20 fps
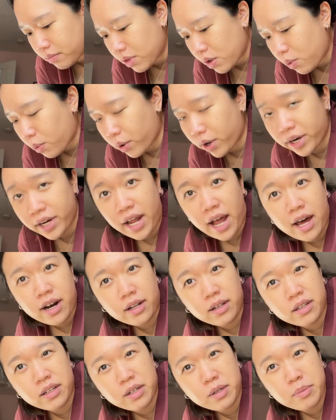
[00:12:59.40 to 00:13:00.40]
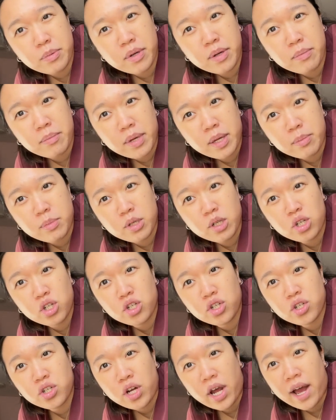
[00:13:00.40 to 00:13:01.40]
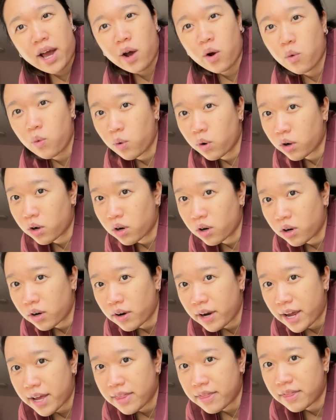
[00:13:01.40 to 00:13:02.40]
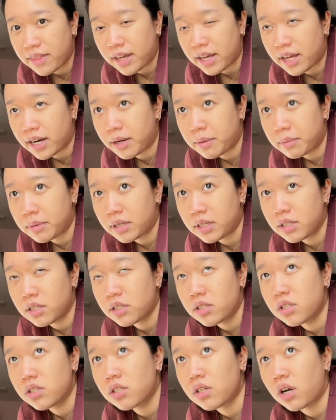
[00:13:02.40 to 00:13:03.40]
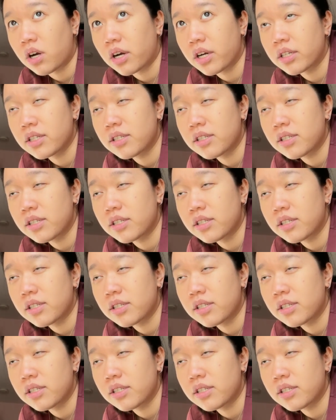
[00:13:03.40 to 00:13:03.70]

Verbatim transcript: work out a little bit, maybe shower, and then I'm gonna start